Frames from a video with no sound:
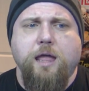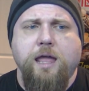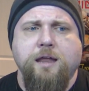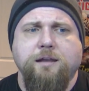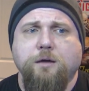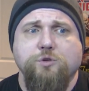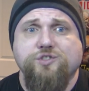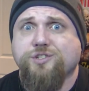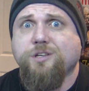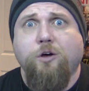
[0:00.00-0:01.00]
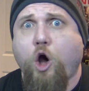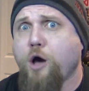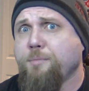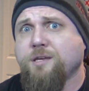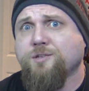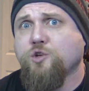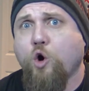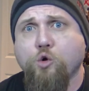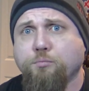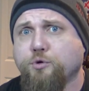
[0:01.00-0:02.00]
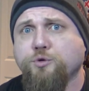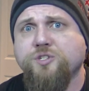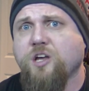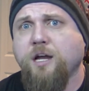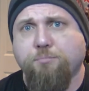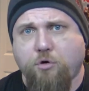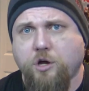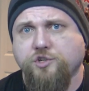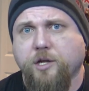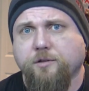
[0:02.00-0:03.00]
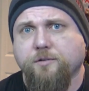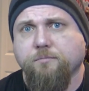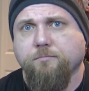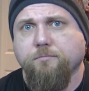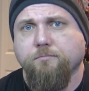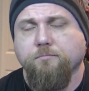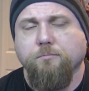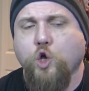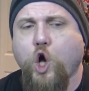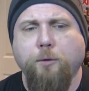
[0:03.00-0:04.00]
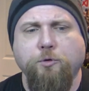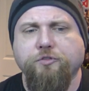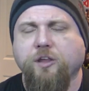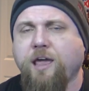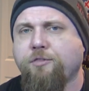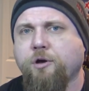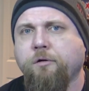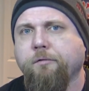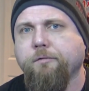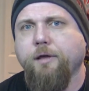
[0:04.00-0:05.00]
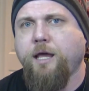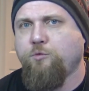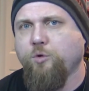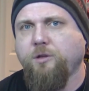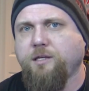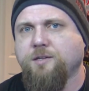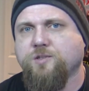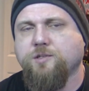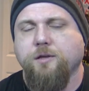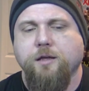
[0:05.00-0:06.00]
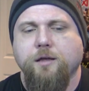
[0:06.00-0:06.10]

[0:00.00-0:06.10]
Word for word: And it was just a hobbyist homebrew side project, cobbled together and released